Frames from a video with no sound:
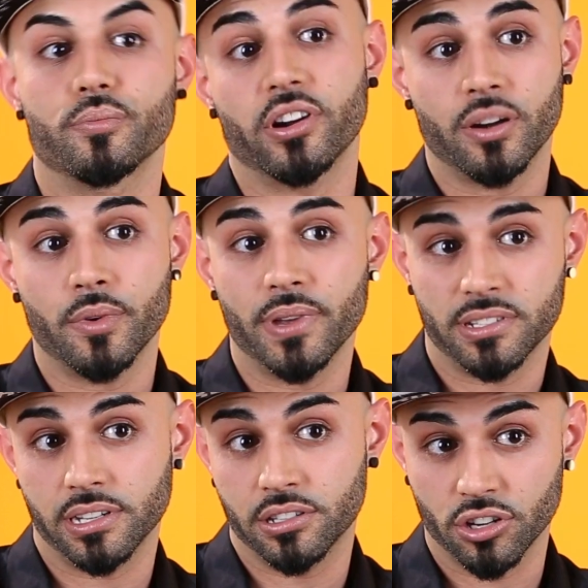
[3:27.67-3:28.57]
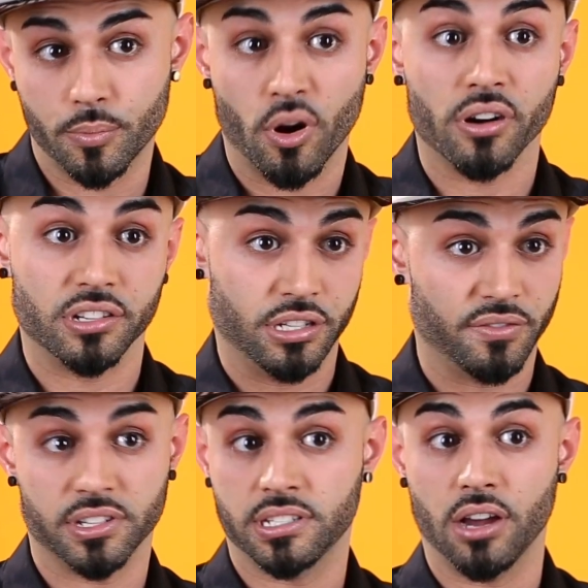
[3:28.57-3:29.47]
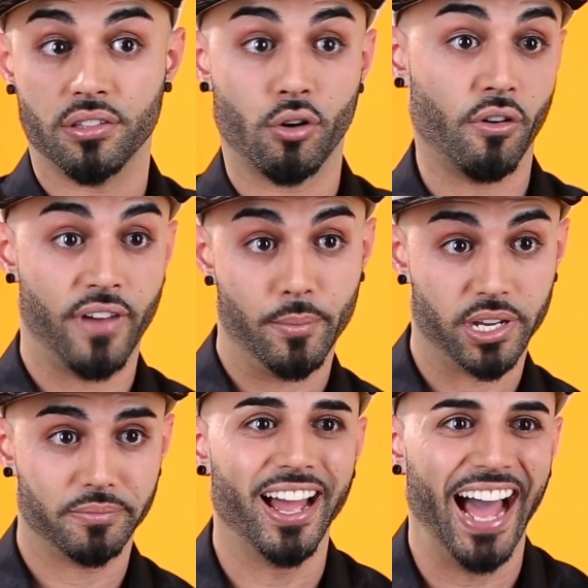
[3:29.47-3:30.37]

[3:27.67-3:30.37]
So my grandma basically took it upon herself to tell the whole family.